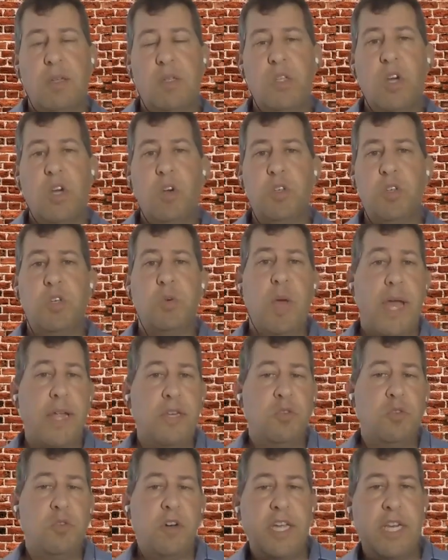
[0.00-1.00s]
No,
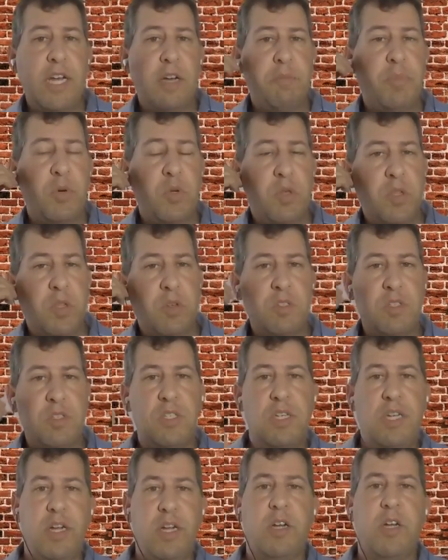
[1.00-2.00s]
you laid out both of those
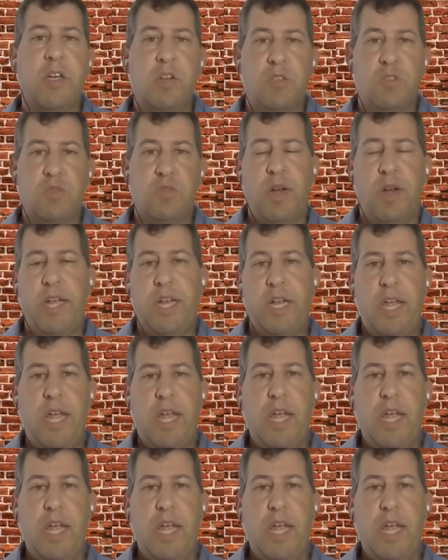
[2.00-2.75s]
scenarios, right?